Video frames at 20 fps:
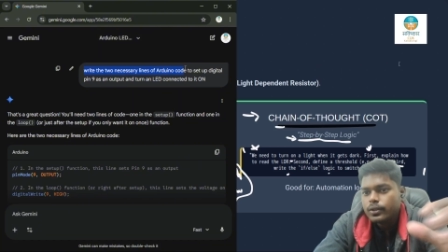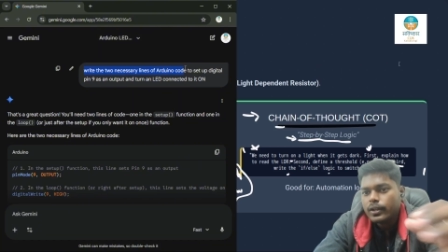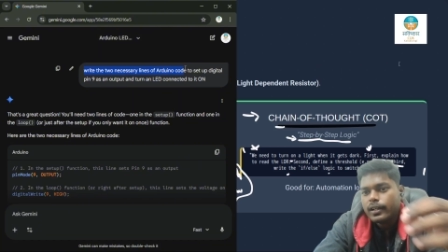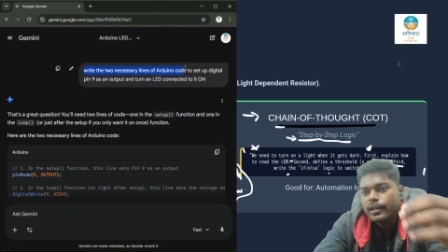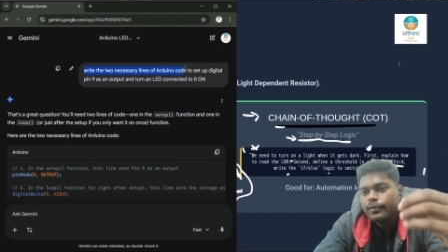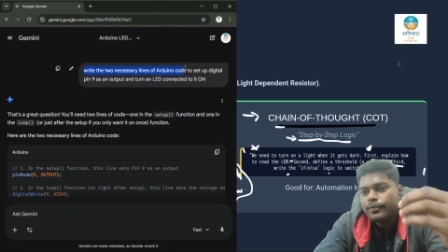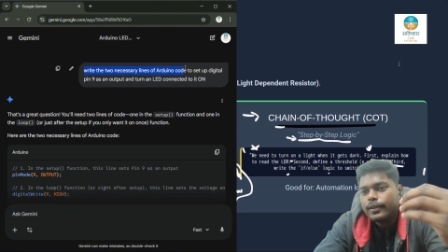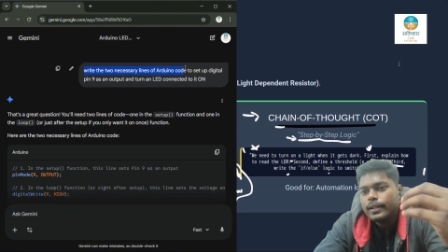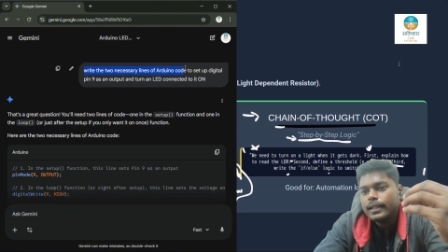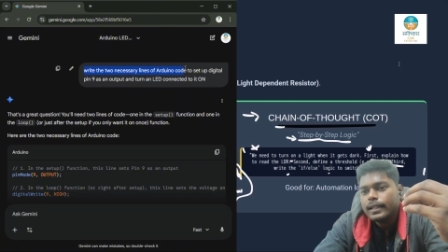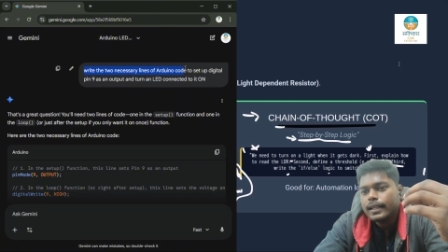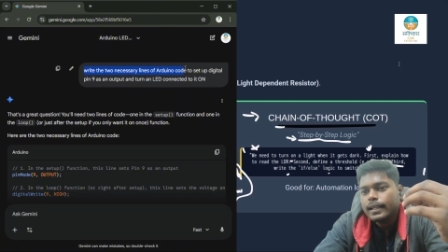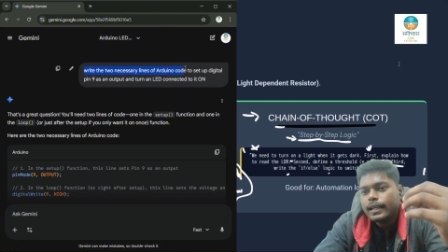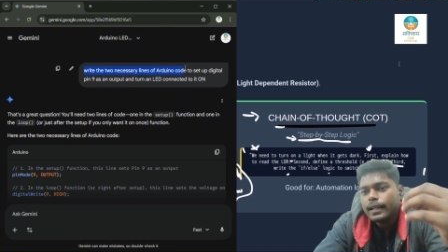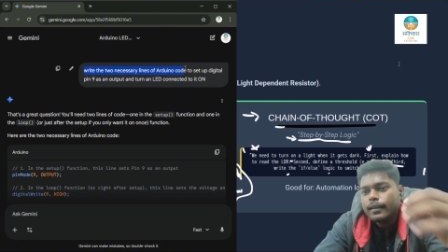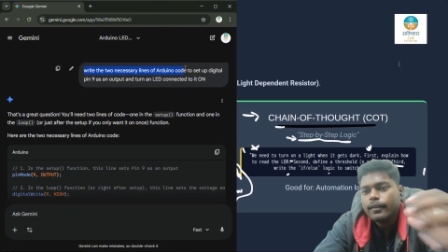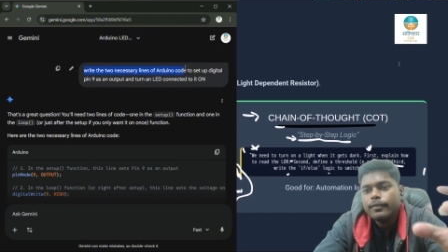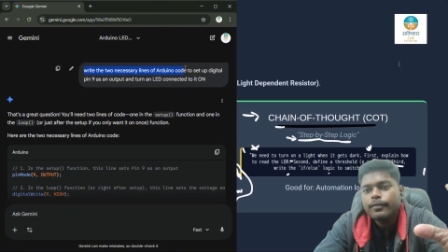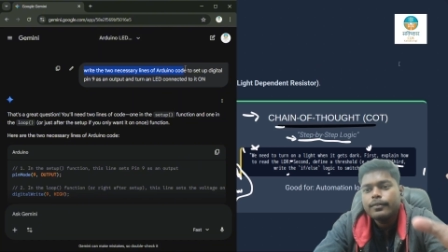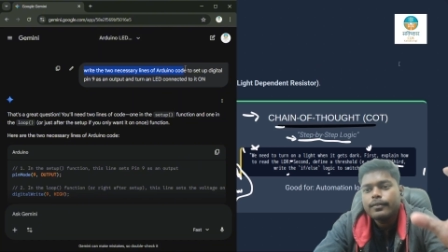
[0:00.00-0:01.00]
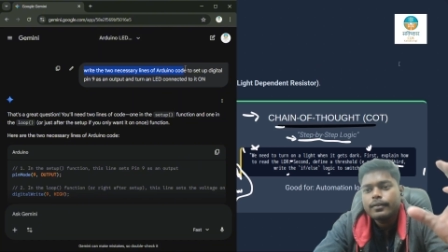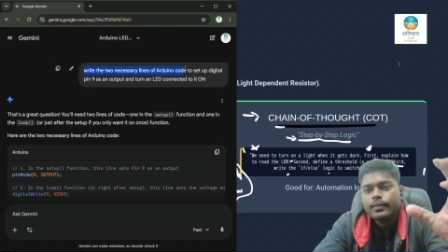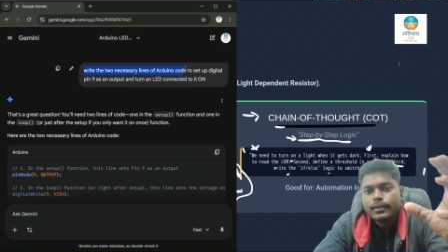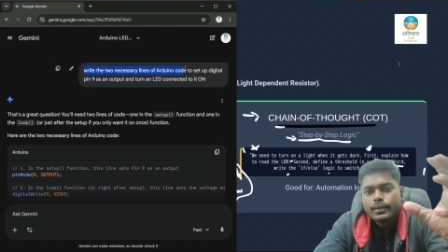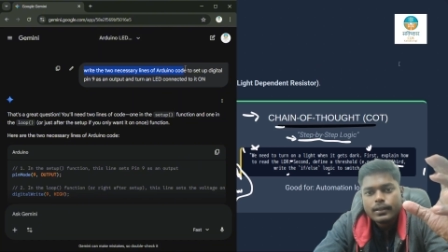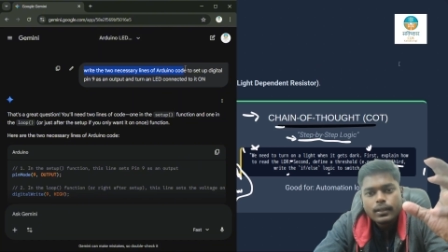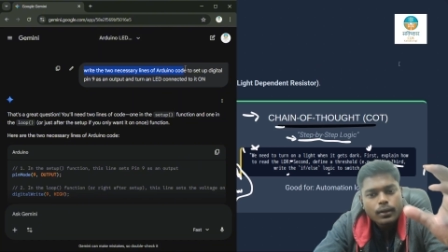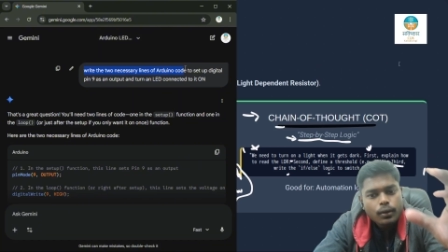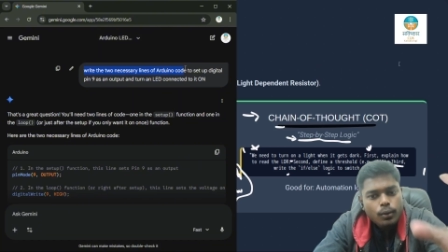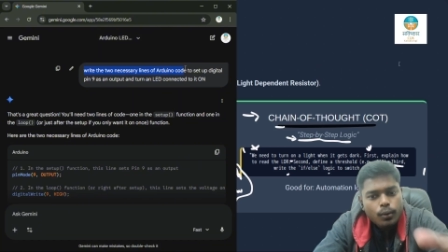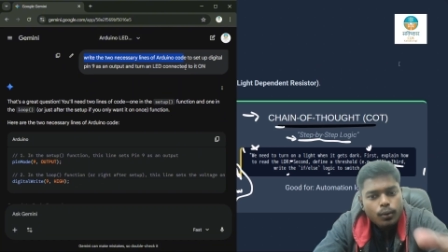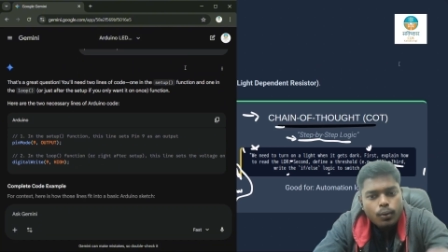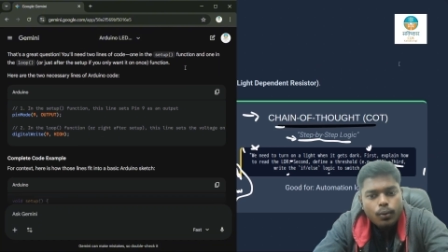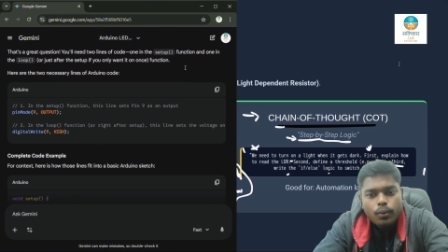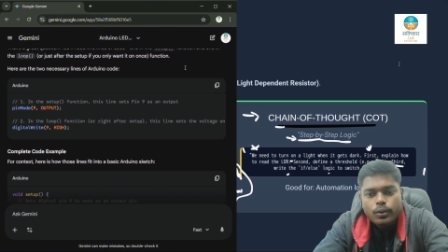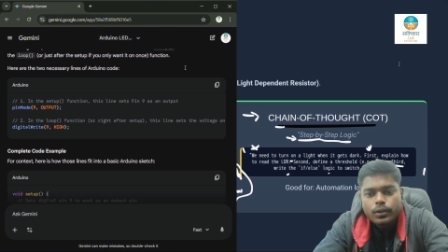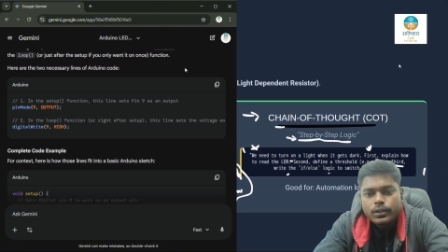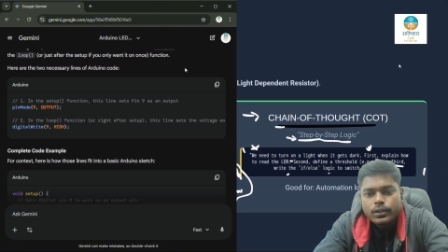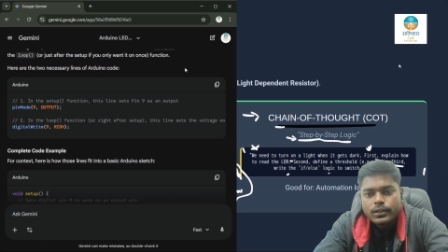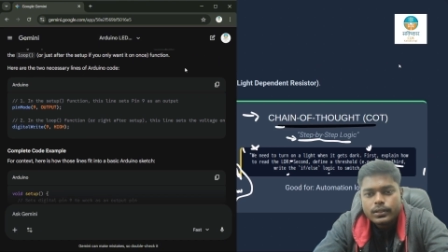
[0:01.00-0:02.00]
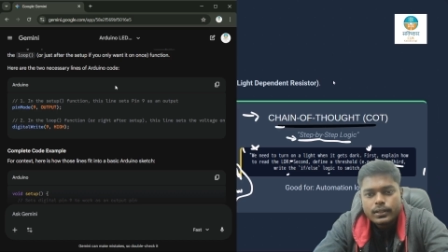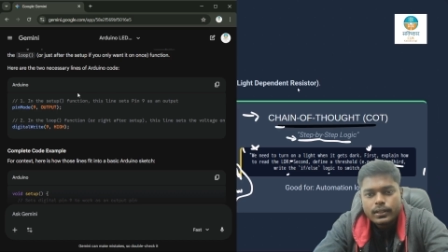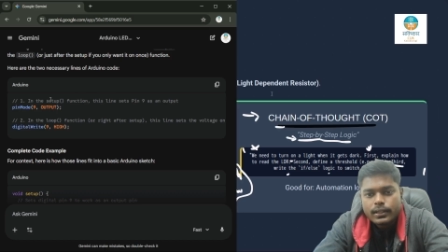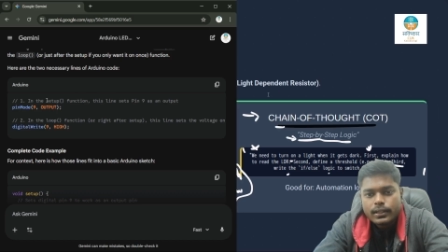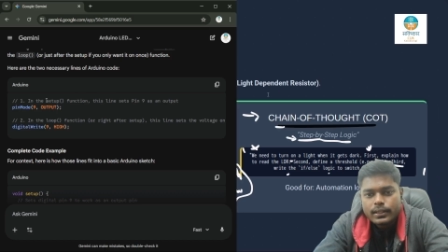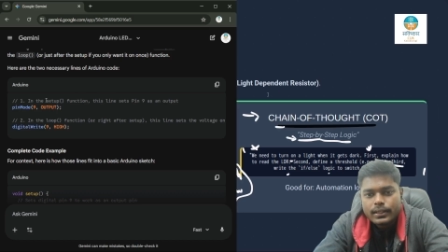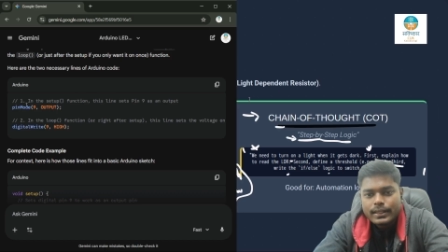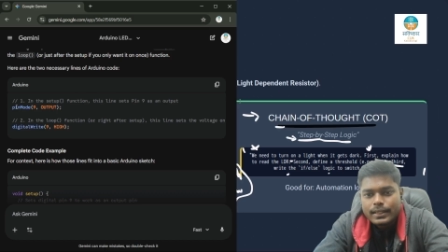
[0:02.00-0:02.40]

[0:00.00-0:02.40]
So it will give the codes.